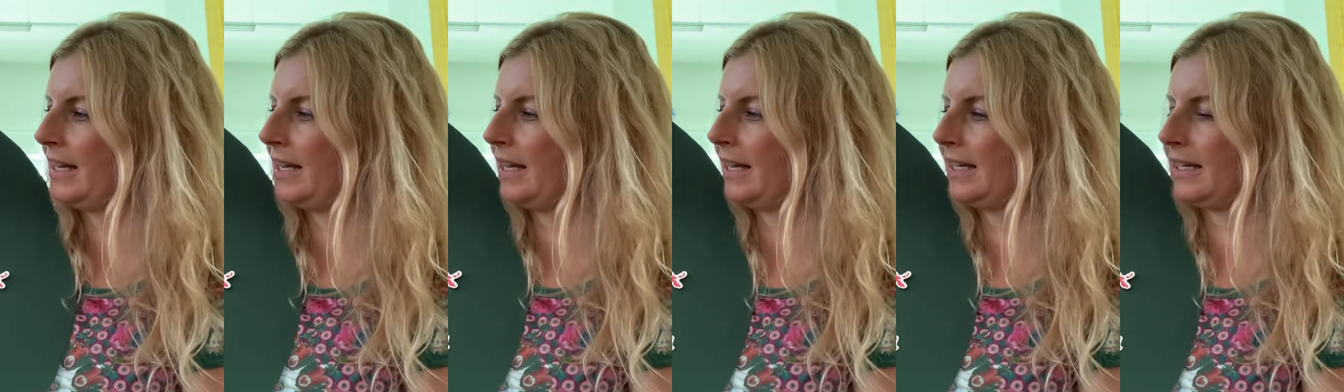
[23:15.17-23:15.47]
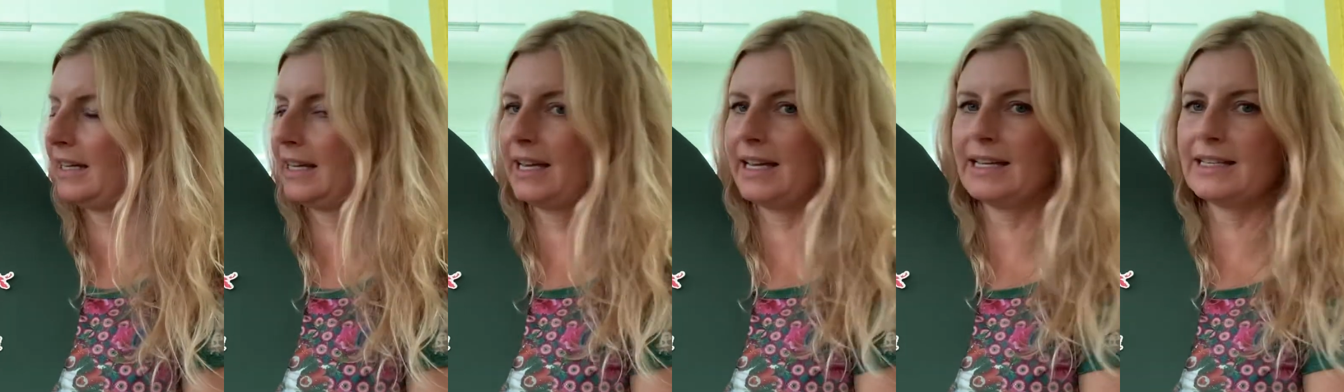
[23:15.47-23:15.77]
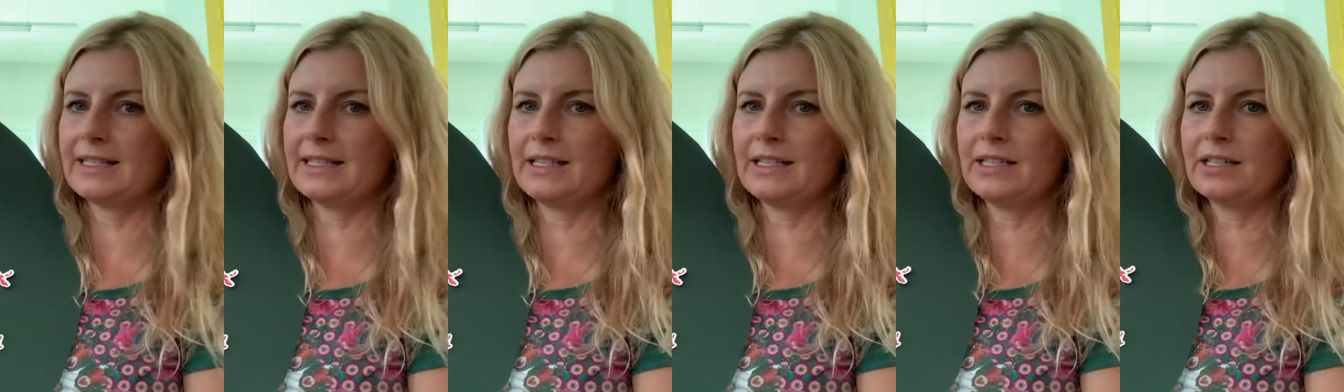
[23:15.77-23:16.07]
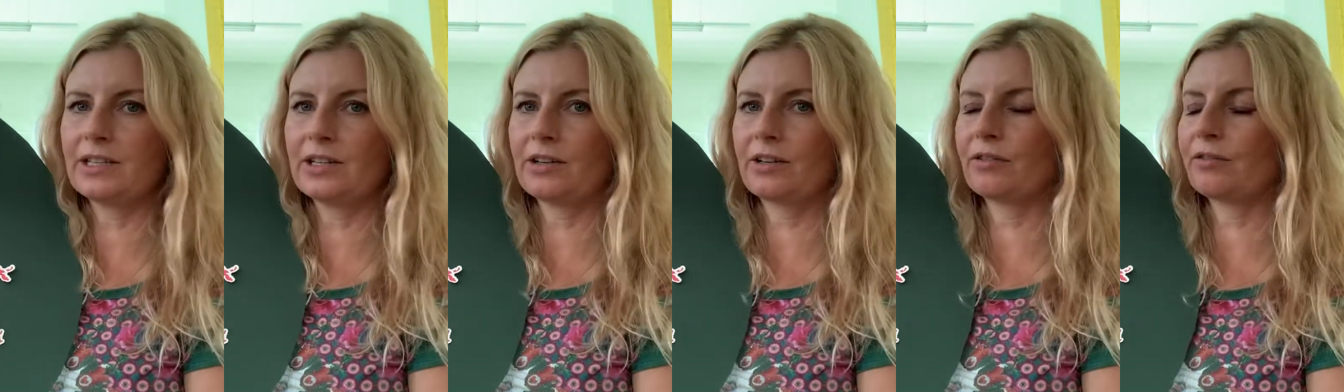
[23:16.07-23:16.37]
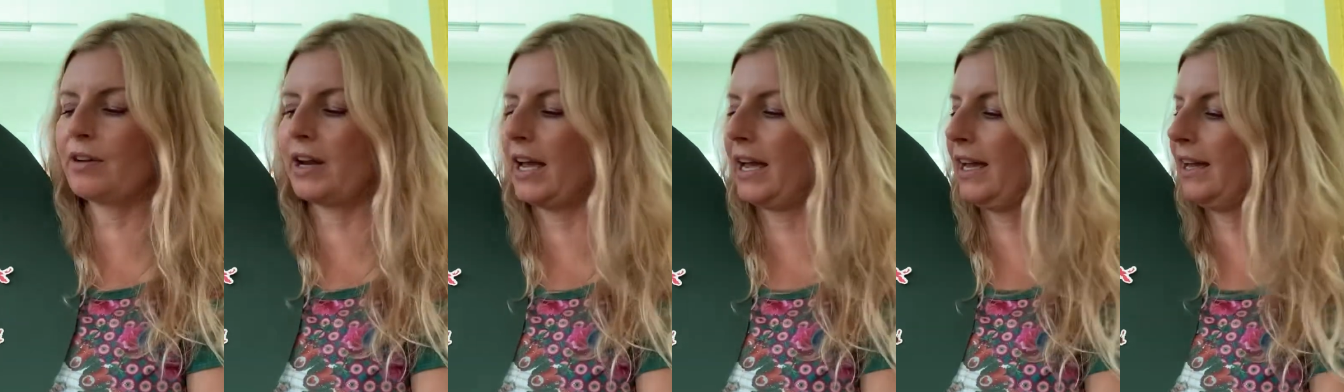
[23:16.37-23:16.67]
And as it
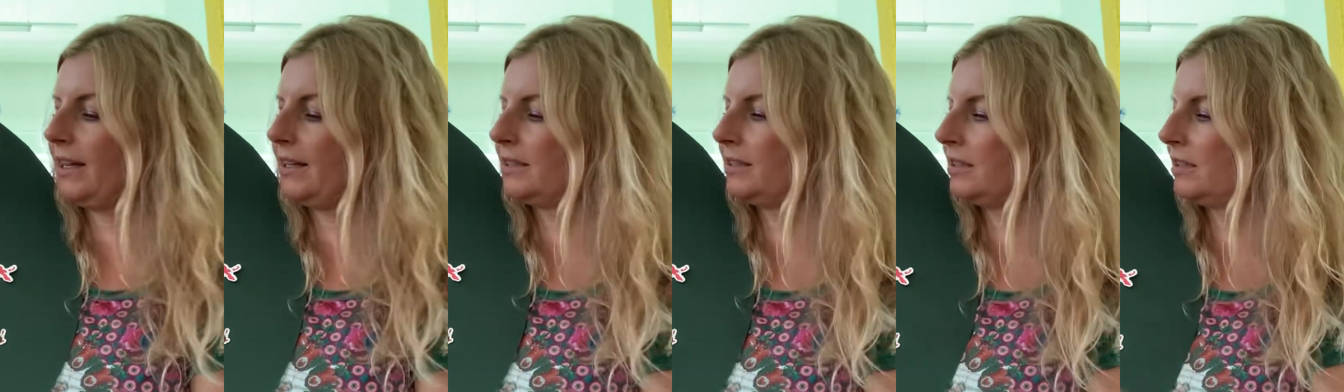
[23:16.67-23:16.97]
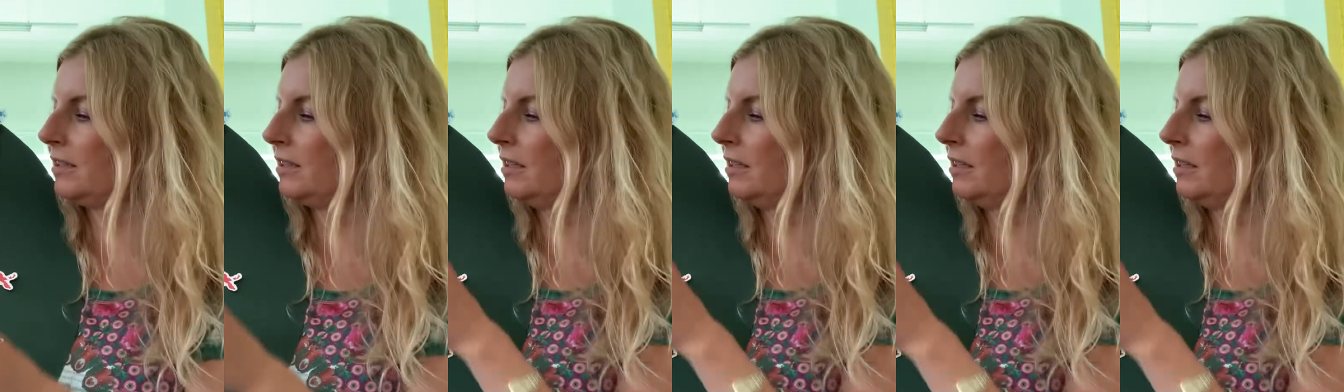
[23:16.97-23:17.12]
cracked,